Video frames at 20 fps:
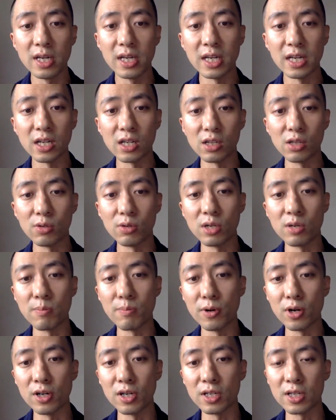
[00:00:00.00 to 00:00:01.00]
including
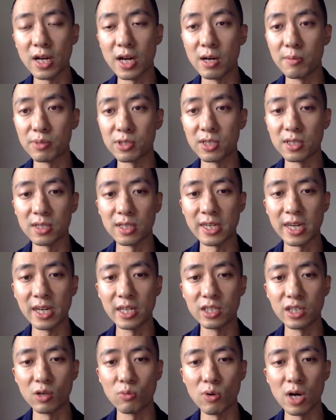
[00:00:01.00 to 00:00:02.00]
Bernie Thompson,
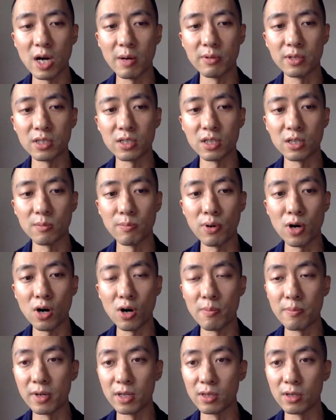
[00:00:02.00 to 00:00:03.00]
KJ Robinson,
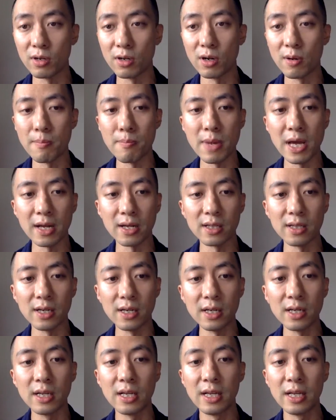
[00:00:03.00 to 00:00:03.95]
Paul Miller, Megla.